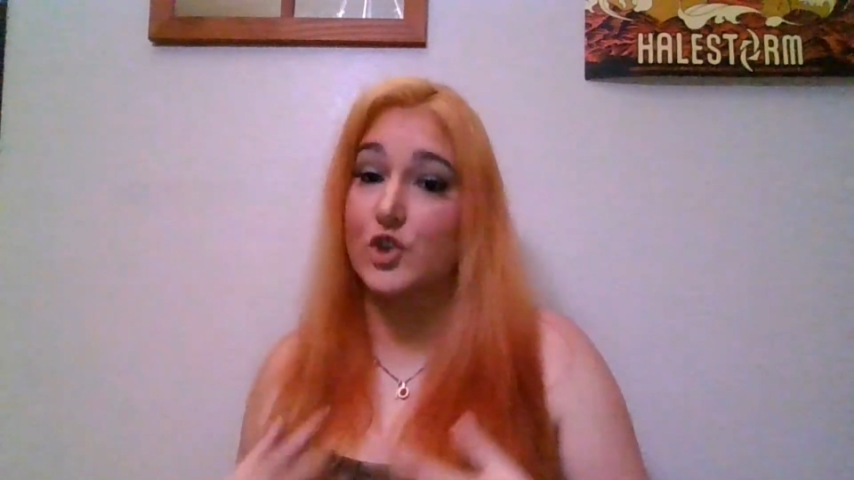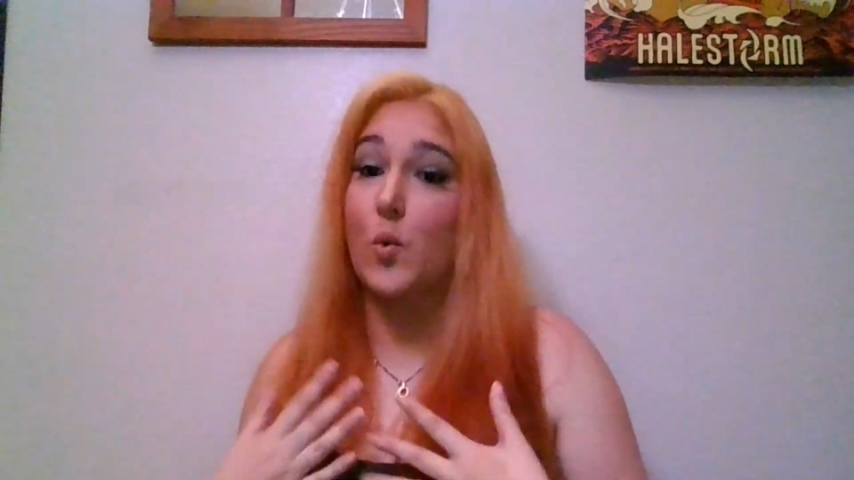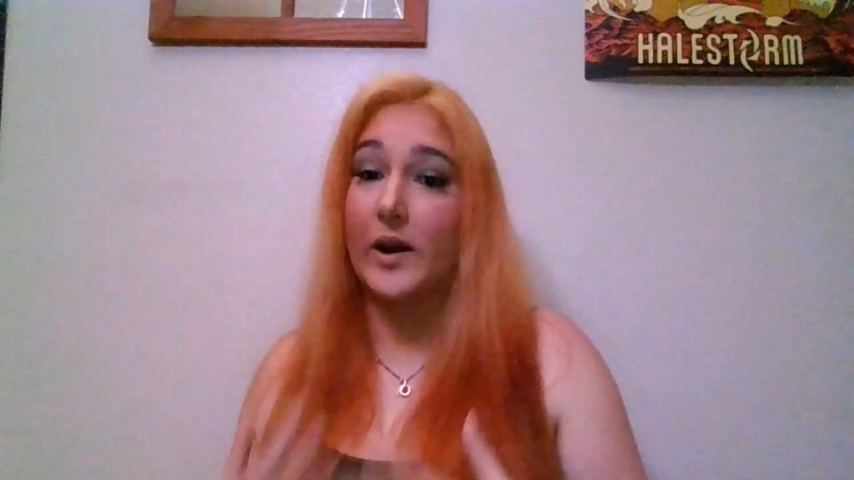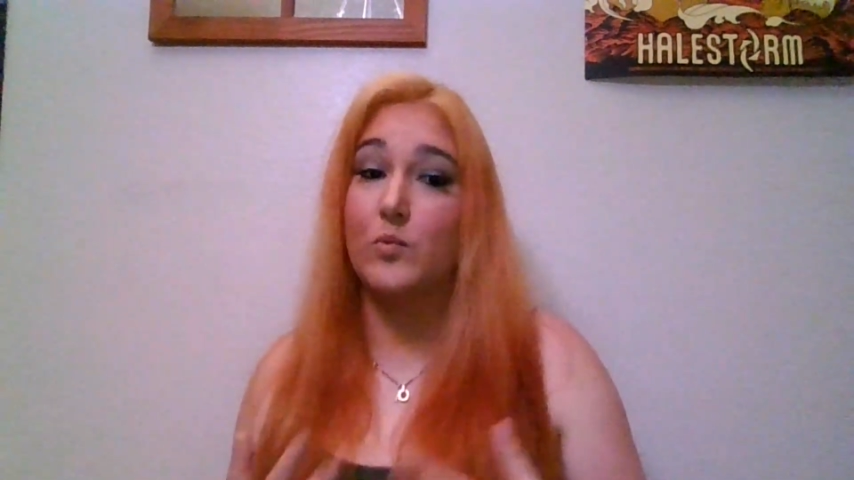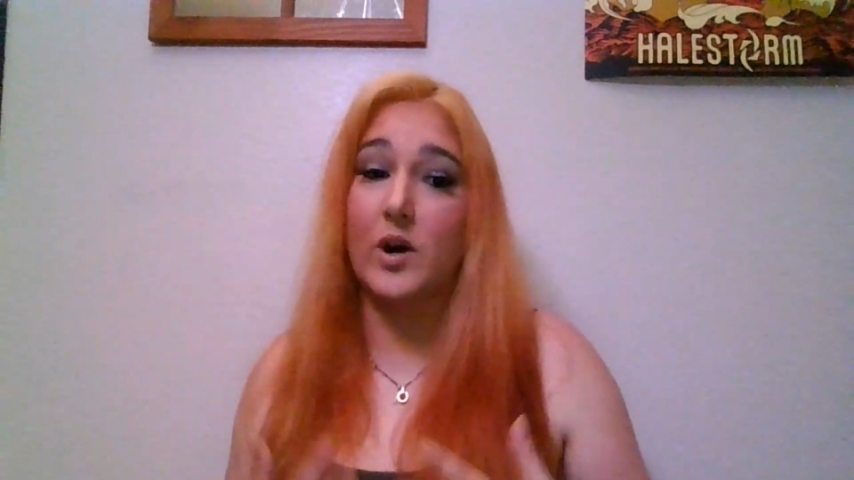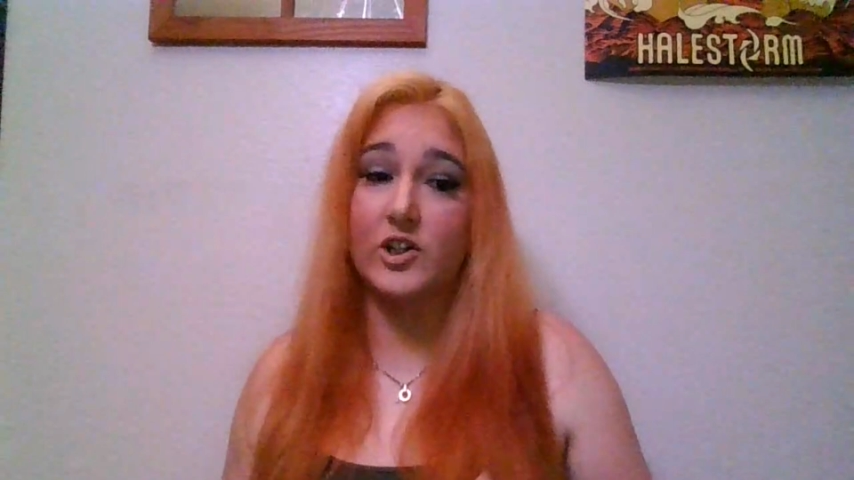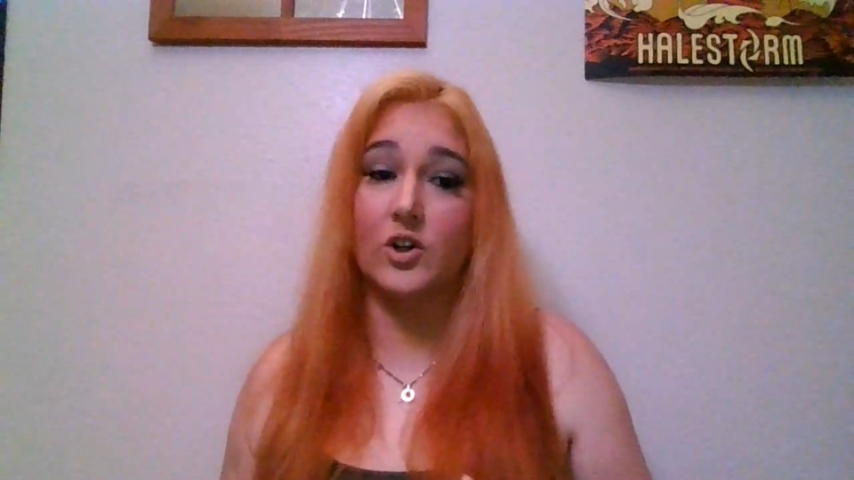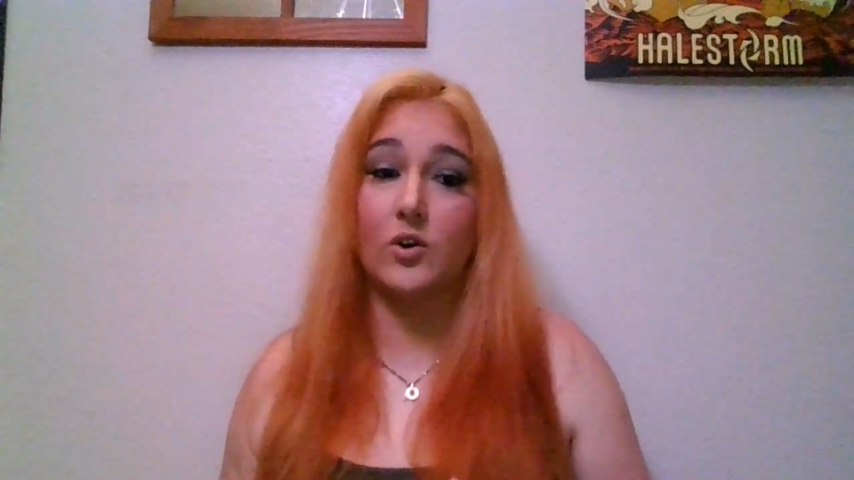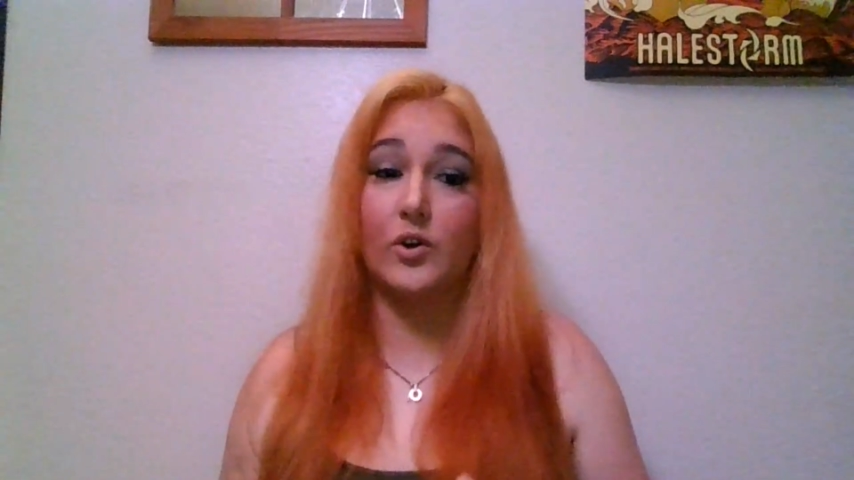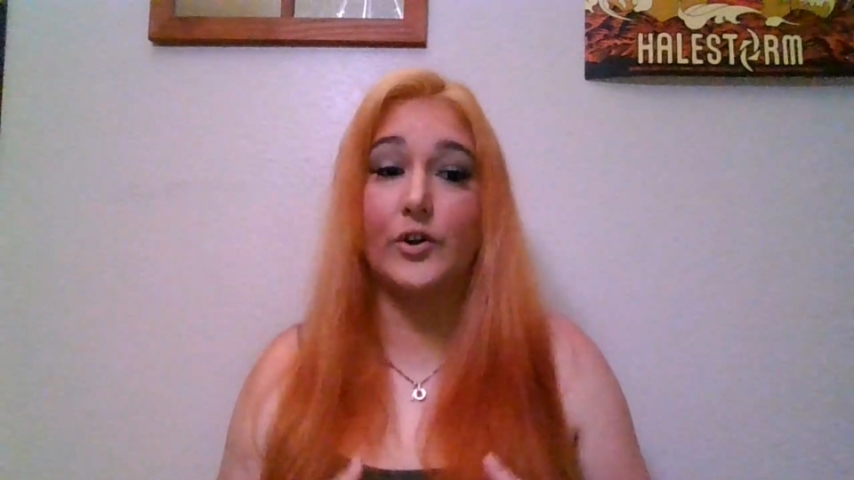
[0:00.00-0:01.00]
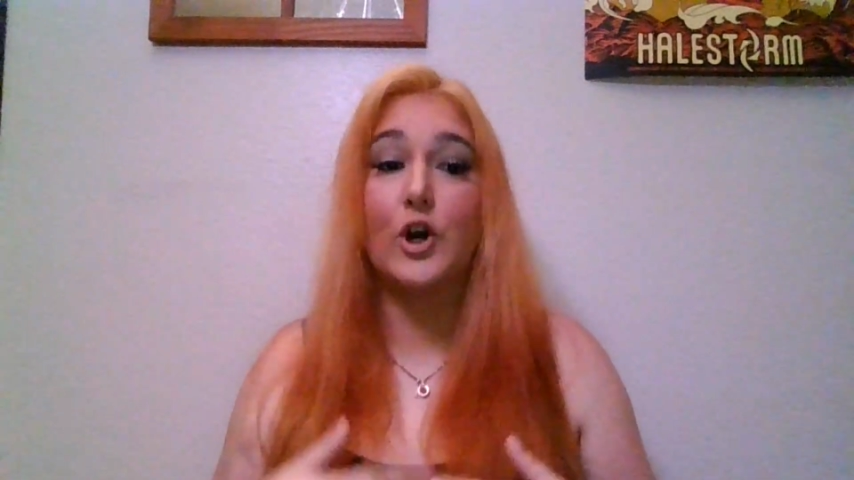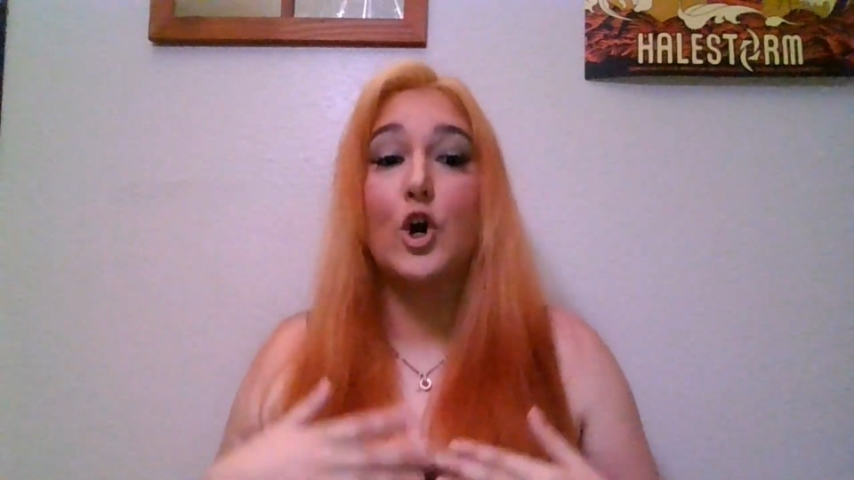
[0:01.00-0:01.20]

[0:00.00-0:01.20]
21-year-old